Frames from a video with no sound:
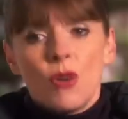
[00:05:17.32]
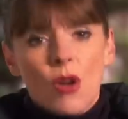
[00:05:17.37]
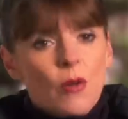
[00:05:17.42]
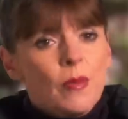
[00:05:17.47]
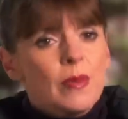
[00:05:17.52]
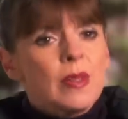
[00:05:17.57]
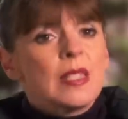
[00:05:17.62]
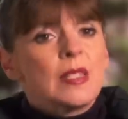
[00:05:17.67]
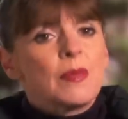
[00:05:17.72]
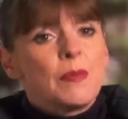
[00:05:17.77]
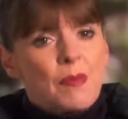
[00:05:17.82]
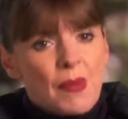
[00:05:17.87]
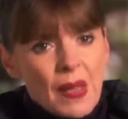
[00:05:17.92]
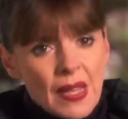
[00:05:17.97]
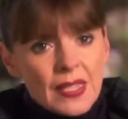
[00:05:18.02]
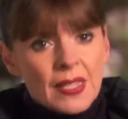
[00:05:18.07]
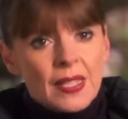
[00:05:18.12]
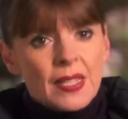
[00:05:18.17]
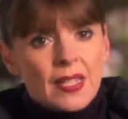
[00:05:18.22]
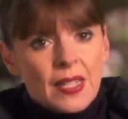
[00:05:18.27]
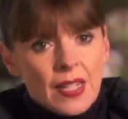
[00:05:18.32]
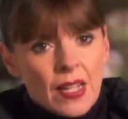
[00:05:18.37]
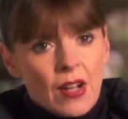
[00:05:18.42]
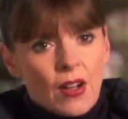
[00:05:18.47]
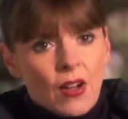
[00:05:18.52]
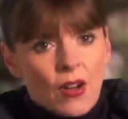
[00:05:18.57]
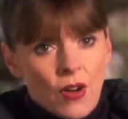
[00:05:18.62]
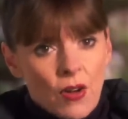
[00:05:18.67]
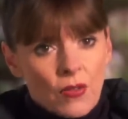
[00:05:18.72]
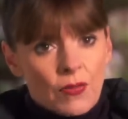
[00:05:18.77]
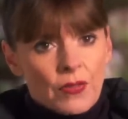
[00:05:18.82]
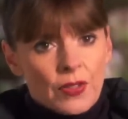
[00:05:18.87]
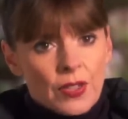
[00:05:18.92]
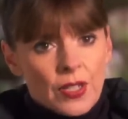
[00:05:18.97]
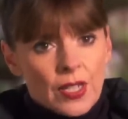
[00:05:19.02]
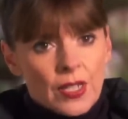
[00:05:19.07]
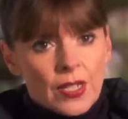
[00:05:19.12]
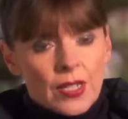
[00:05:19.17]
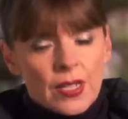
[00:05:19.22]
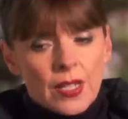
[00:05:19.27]
Roman is basically
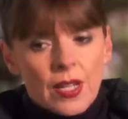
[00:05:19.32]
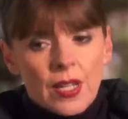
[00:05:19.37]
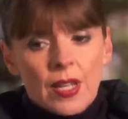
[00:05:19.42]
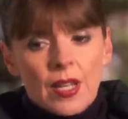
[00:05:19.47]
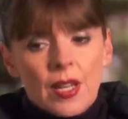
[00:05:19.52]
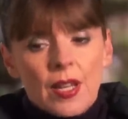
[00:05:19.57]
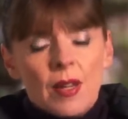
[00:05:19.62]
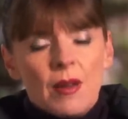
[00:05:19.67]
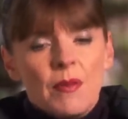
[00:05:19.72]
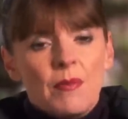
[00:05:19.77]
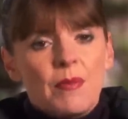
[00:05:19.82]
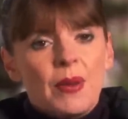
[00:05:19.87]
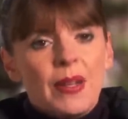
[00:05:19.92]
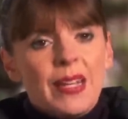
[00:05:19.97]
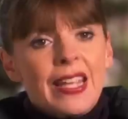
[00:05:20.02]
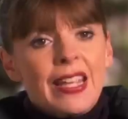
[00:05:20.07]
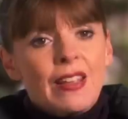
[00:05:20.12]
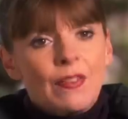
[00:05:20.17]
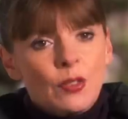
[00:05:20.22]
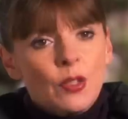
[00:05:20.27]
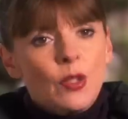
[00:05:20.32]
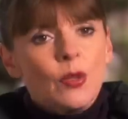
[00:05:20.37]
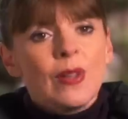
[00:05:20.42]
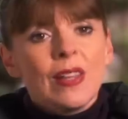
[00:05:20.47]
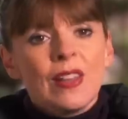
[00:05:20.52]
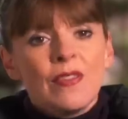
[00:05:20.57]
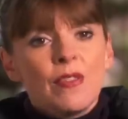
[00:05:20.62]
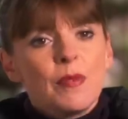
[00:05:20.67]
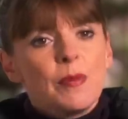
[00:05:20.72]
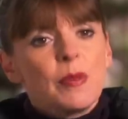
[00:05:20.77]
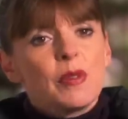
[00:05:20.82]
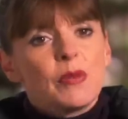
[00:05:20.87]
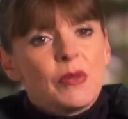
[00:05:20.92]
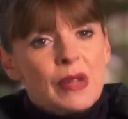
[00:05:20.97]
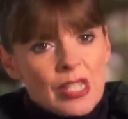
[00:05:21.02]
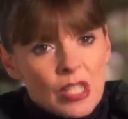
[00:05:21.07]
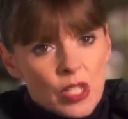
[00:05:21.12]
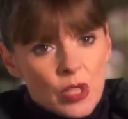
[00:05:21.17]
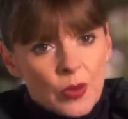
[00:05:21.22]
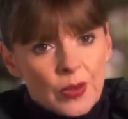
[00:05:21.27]
unconfident. But if you give him a
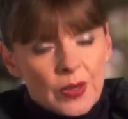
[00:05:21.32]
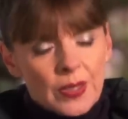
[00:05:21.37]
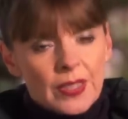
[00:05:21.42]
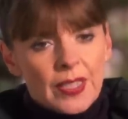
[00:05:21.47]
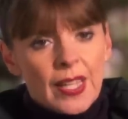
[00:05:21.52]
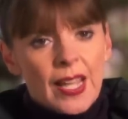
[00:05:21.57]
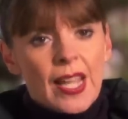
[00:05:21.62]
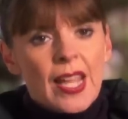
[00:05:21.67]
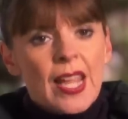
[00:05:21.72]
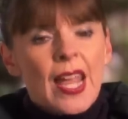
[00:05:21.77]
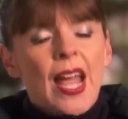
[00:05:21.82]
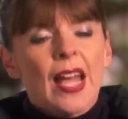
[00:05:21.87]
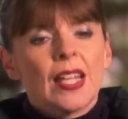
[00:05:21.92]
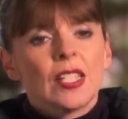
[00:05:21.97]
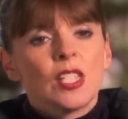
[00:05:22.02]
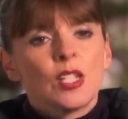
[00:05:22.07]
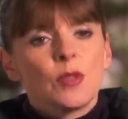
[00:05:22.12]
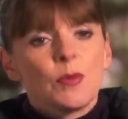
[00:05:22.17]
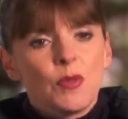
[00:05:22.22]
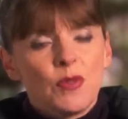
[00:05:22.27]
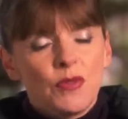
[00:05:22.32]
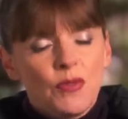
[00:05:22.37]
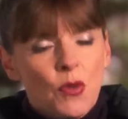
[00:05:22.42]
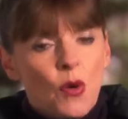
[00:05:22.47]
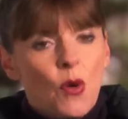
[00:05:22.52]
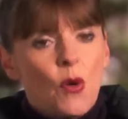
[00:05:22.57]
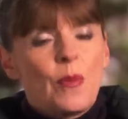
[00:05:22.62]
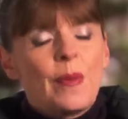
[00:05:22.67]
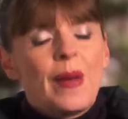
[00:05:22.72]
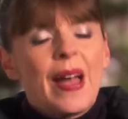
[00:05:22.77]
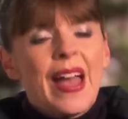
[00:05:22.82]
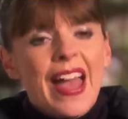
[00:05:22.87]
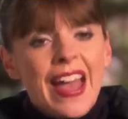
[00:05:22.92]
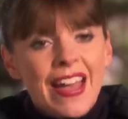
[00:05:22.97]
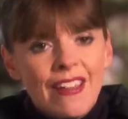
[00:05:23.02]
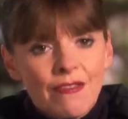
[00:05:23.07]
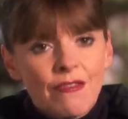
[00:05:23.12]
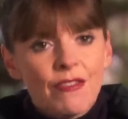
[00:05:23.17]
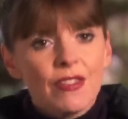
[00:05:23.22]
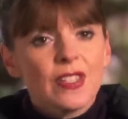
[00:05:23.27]
ritual that he has to perform
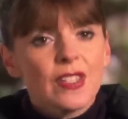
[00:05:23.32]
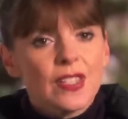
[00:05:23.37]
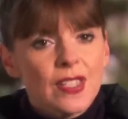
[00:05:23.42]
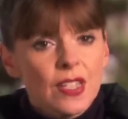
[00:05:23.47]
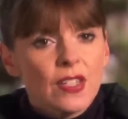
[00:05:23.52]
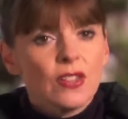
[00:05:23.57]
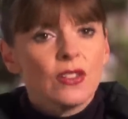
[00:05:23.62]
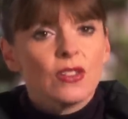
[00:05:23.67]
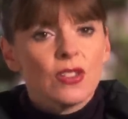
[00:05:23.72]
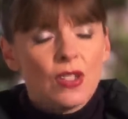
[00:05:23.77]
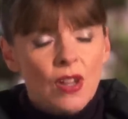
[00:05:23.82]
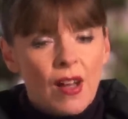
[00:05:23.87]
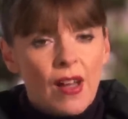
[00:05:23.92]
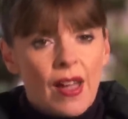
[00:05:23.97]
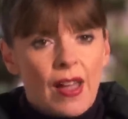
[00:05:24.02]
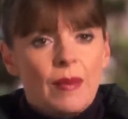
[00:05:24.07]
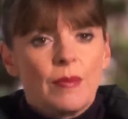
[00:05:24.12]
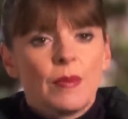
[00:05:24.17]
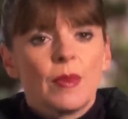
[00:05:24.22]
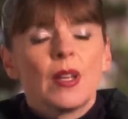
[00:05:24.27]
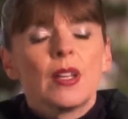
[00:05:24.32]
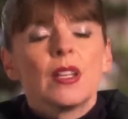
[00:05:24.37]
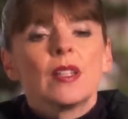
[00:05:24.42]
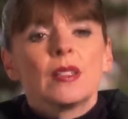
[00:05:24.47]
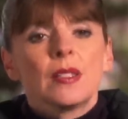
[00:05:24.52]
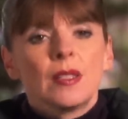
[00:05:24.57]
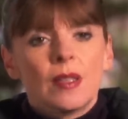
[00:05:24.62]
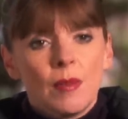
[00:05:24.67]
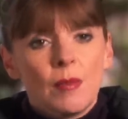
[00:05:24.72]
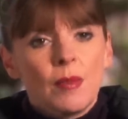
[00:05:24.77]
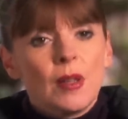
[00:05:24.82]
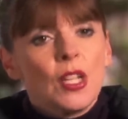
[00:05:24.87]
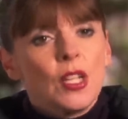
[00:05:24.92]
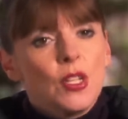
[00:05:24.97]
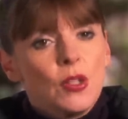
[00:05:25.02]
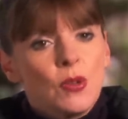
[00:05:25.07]
every single time somebody